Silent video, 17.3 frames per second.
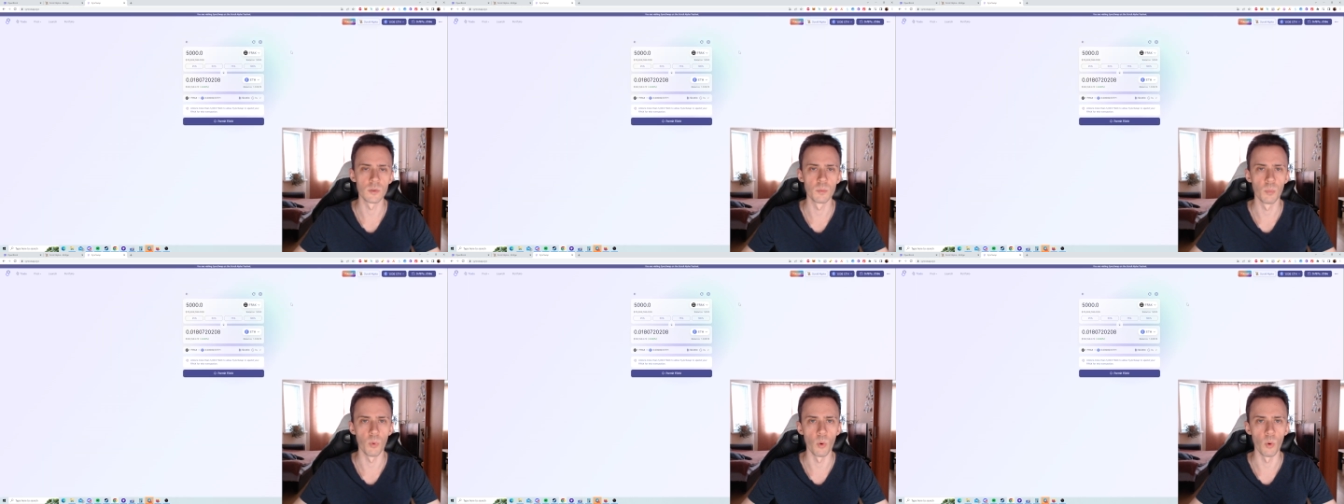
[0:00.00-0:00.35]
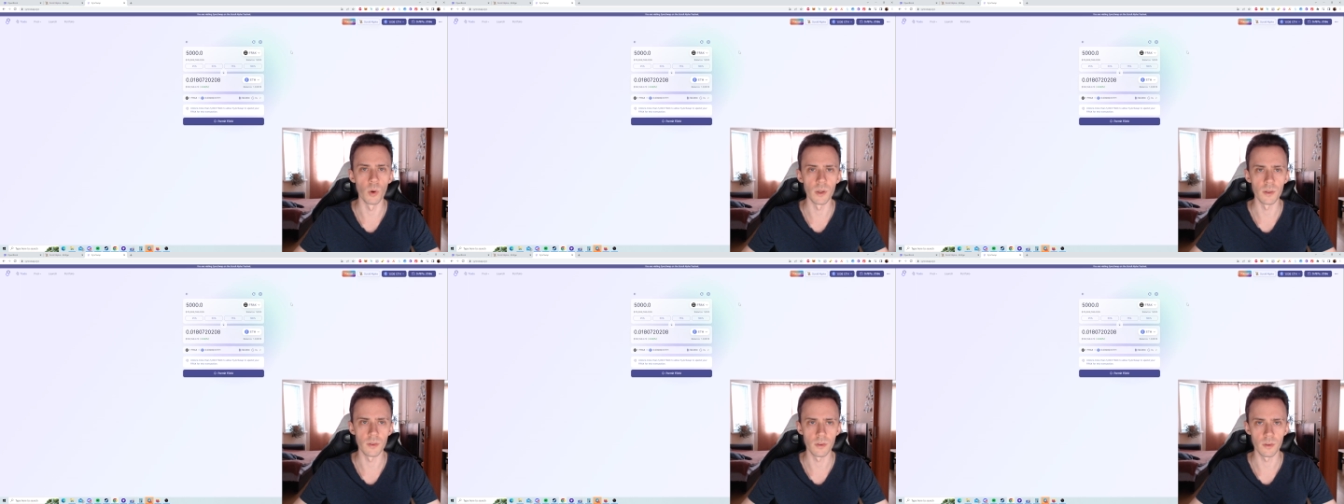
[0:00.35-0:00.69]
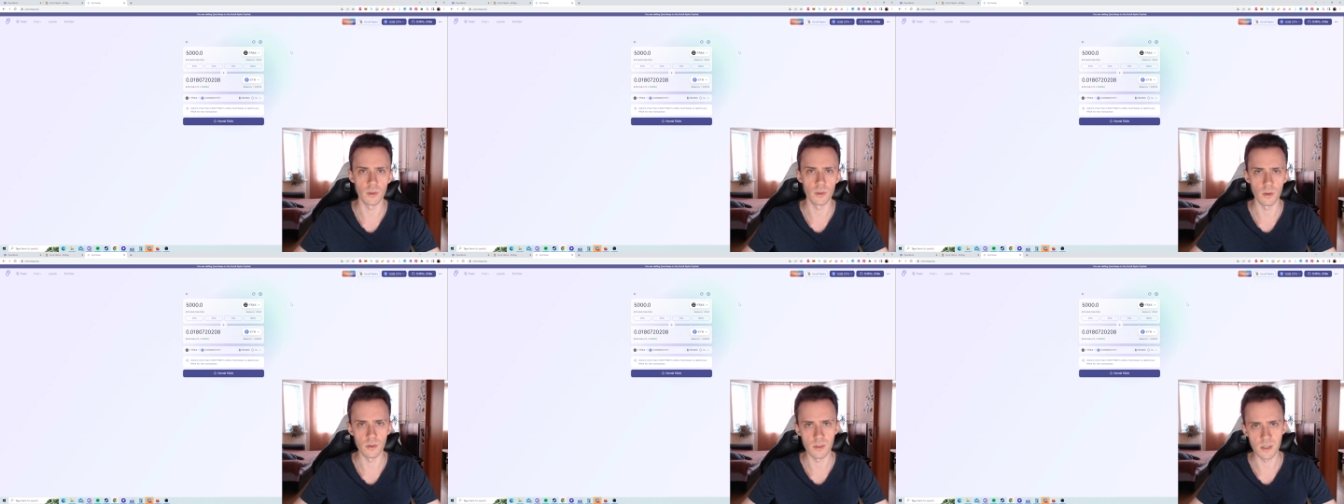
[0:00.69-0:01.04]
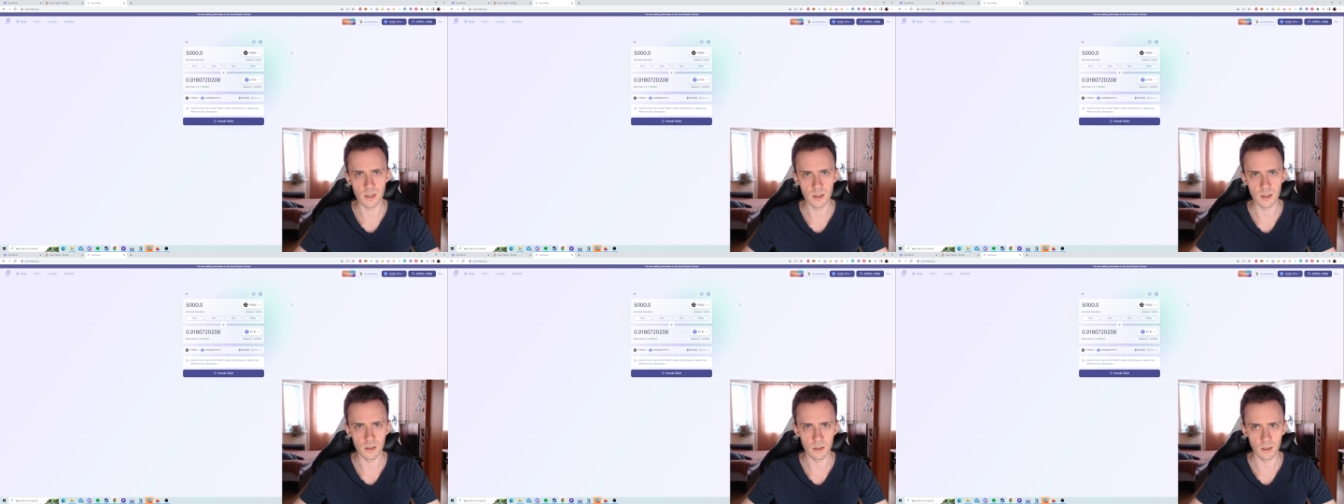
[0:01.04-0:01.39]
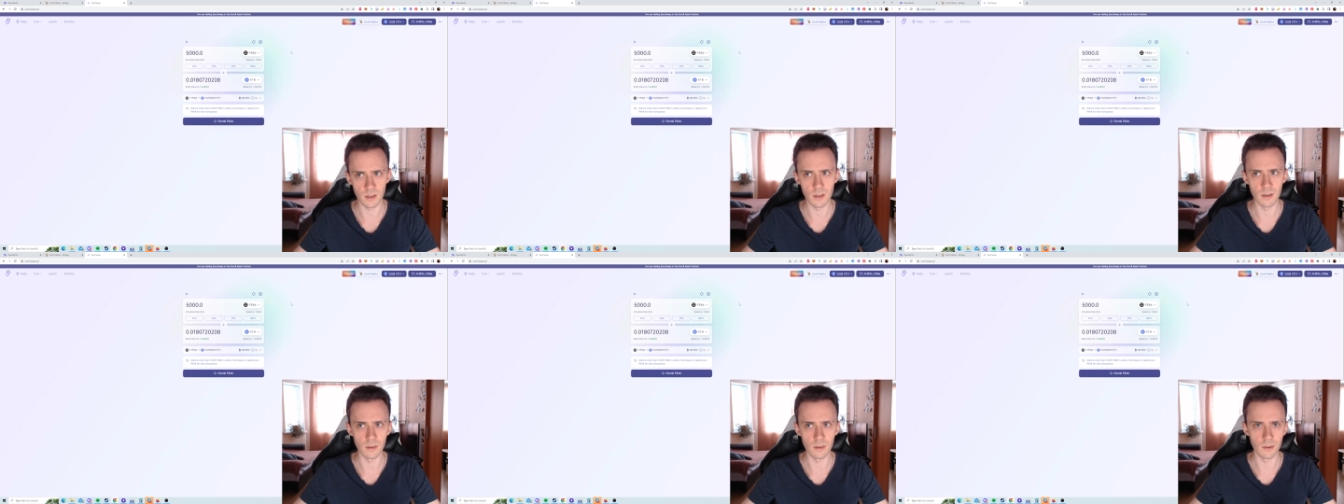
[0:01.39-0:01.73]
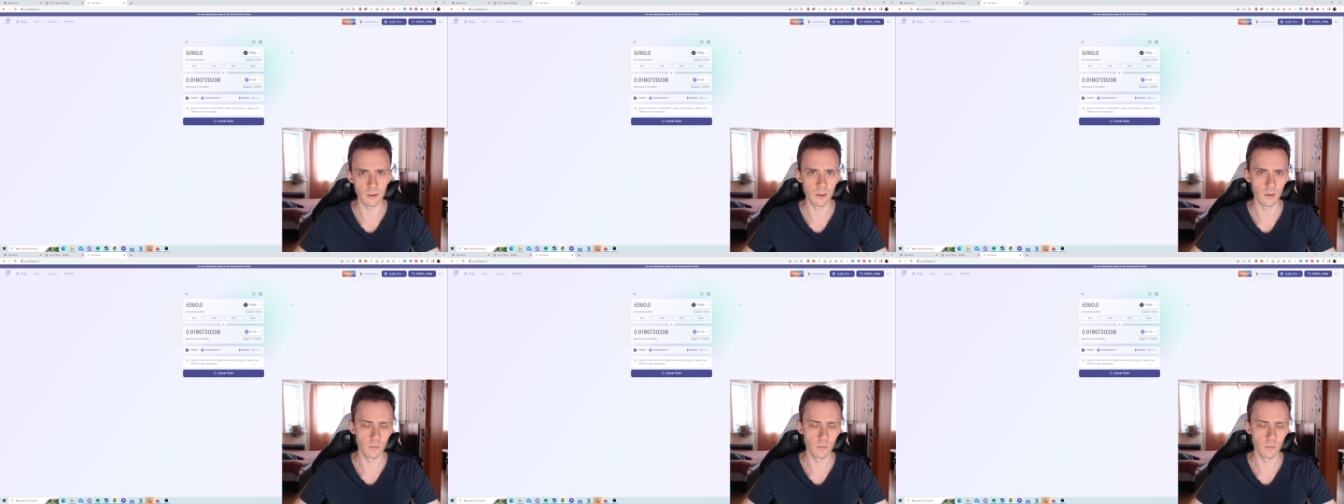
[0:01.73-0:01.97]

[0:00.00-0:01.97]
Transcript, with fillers: zero point one three E T H.